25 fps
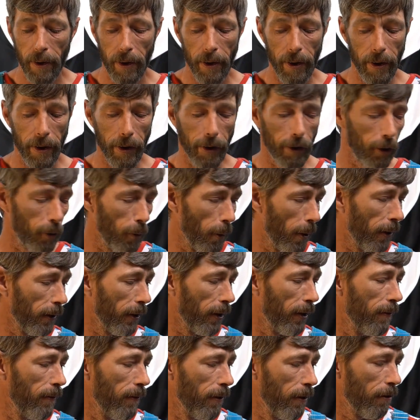go out and
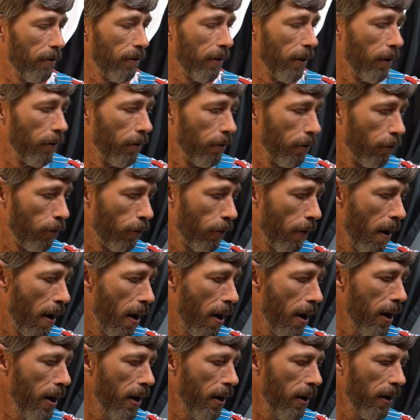give these things a
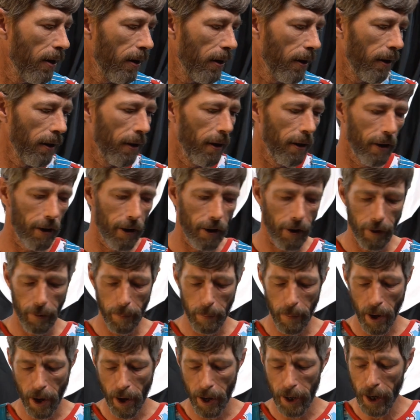try.
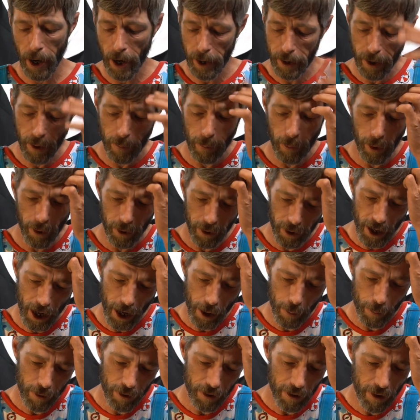I got them on
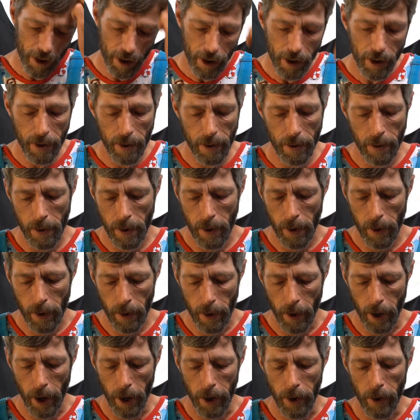Amazon.
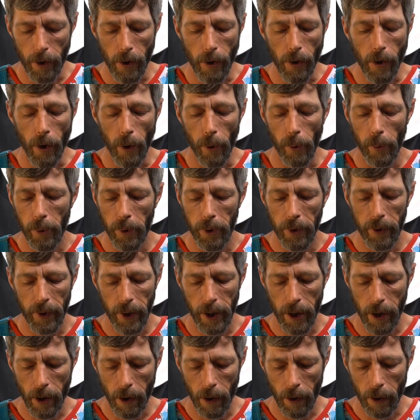I know that
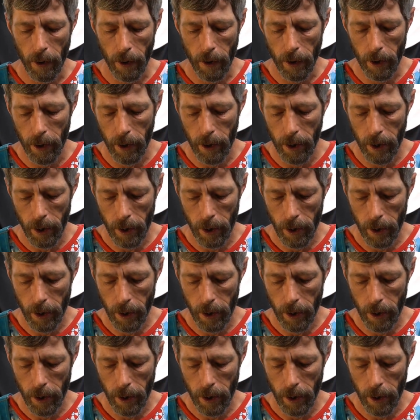they are